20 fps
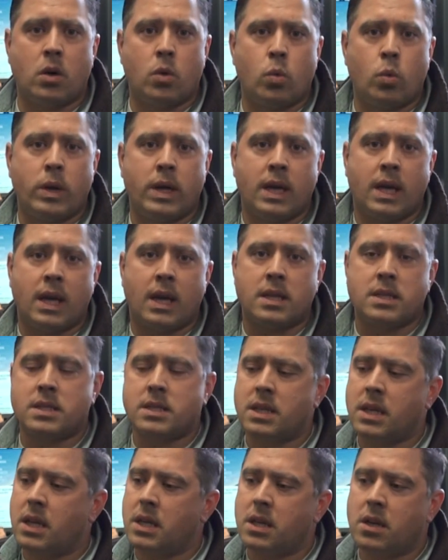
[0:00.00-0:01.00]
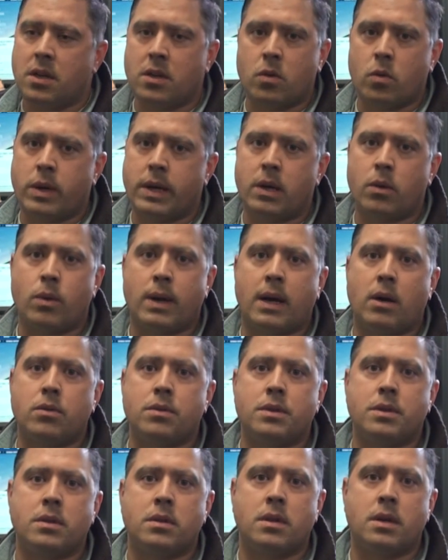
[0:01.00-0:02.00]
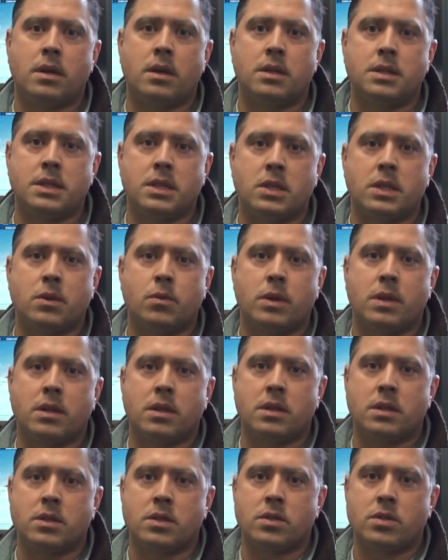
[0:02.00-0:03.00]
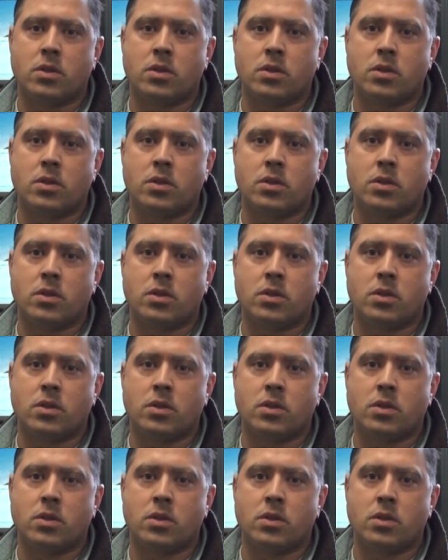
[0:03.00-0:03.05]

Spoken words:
we can't see any other way around dealing with this.